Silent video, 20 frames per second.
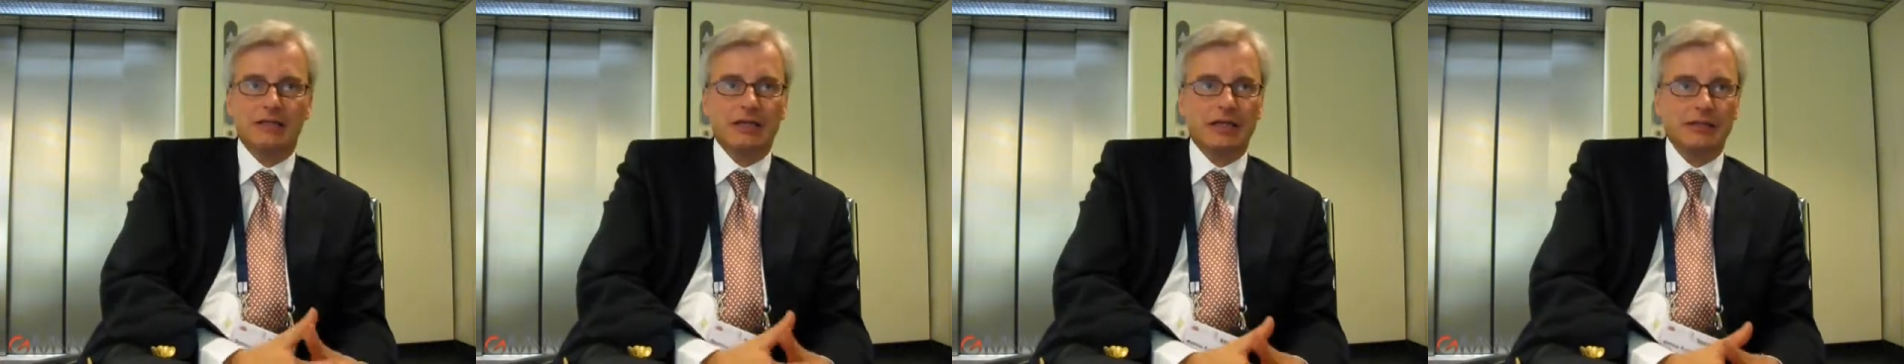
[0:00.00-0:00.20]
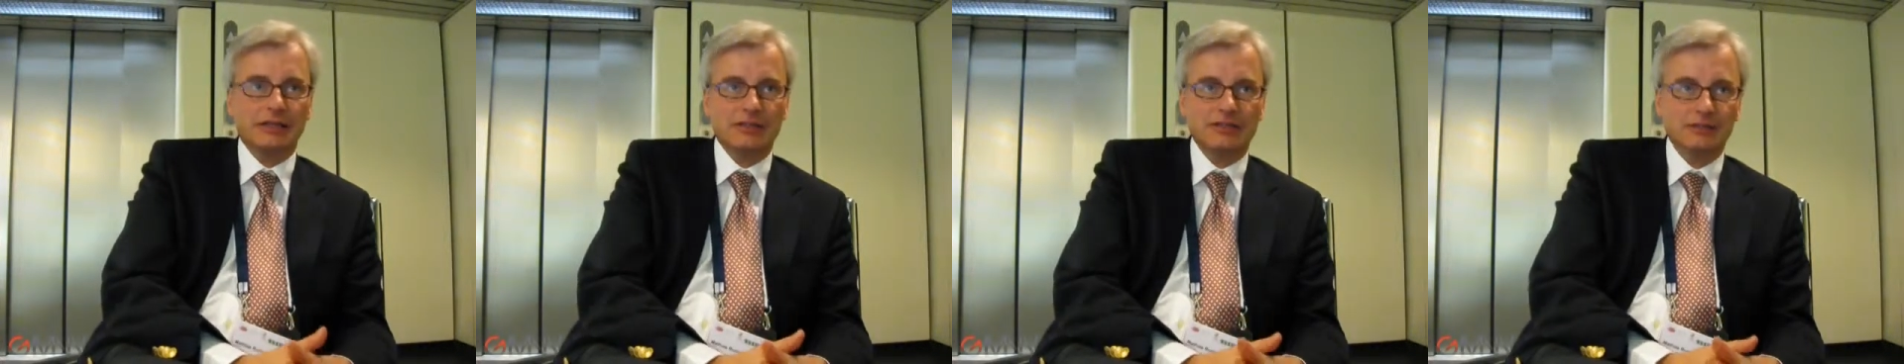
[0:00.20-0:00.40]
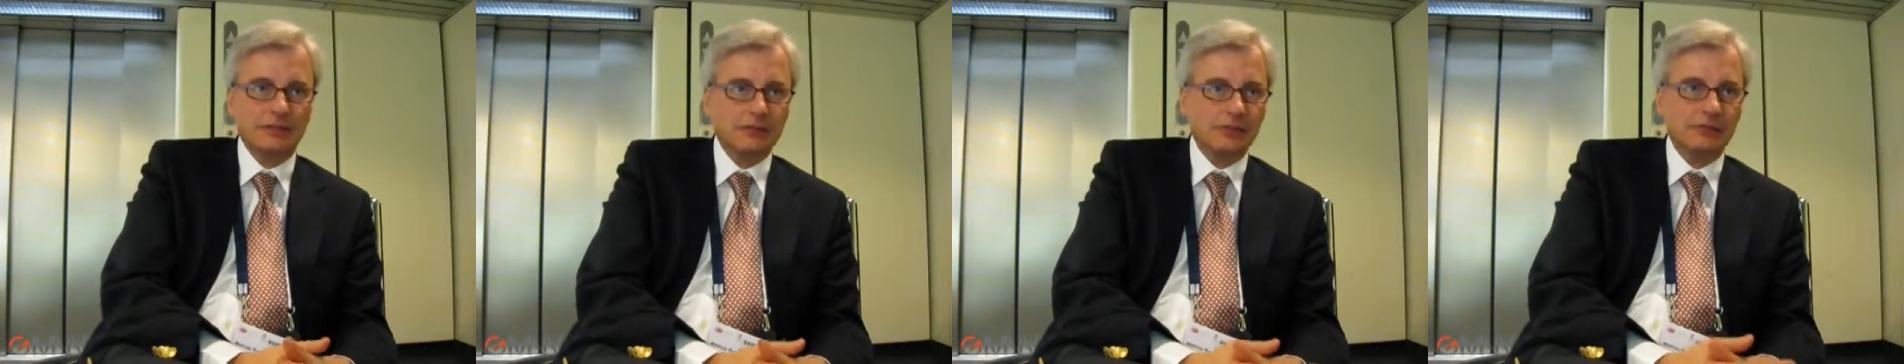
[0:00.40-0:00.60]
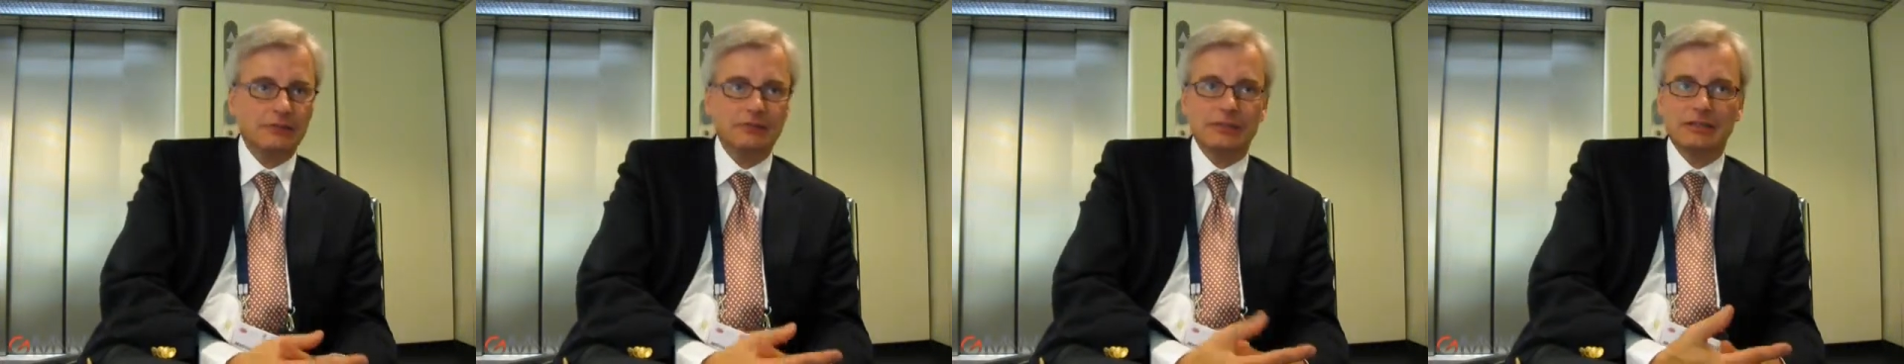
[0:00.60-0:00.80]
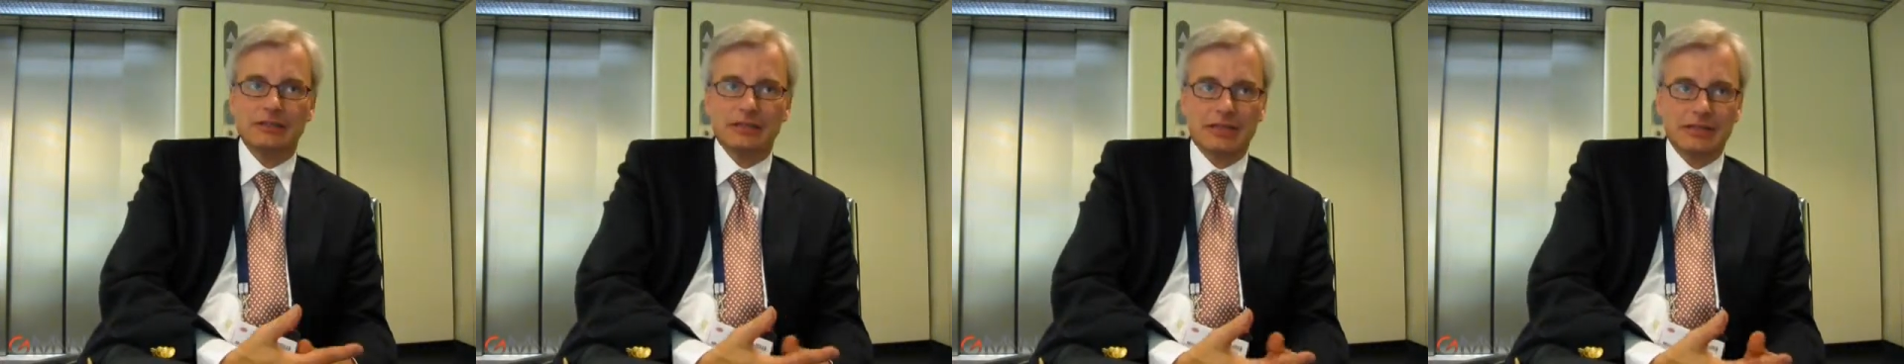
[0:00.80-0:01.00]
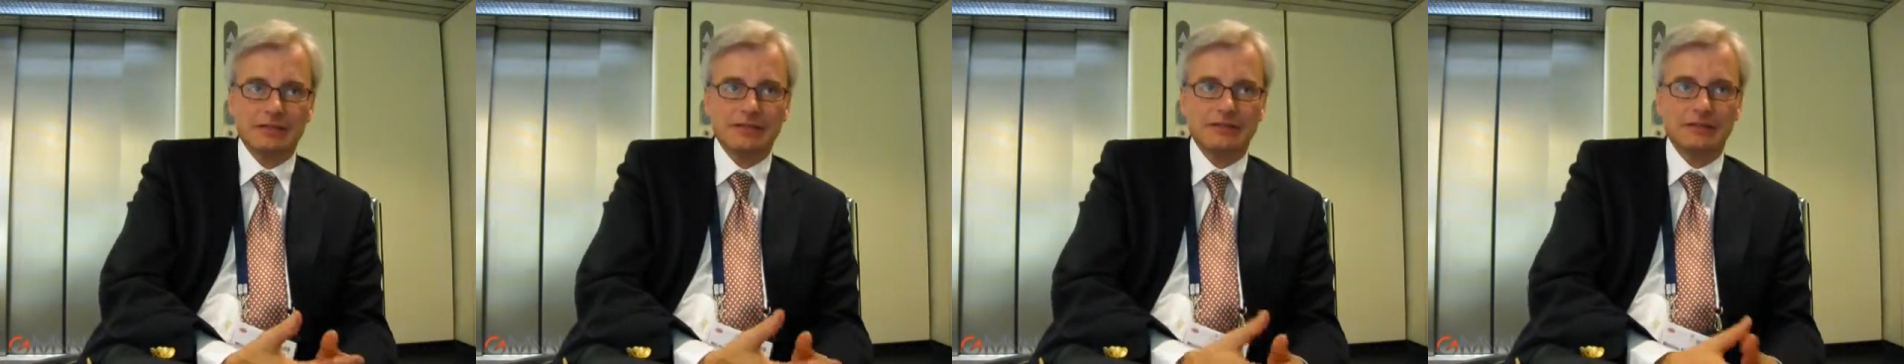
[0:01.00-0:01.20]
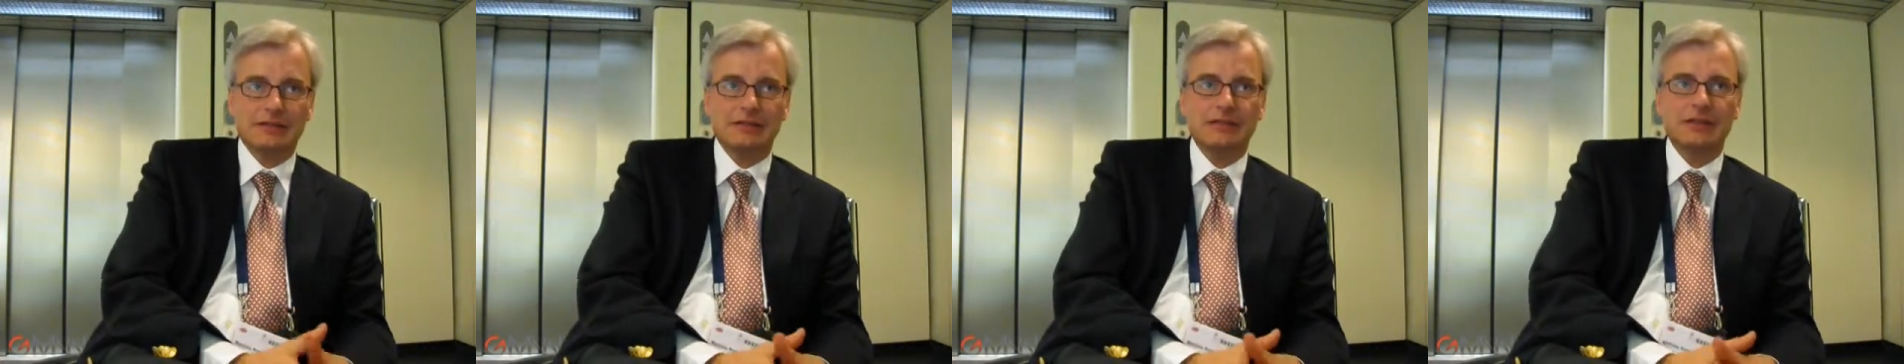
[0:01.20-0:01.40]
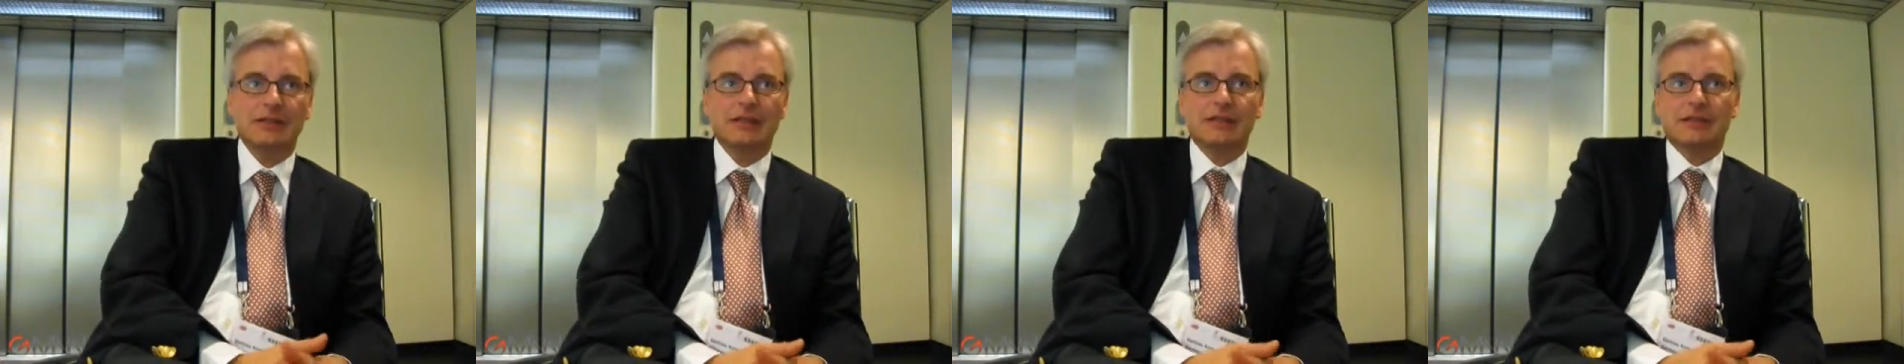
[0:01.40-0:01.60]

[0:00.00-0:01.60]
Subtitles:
danazol, rituxan,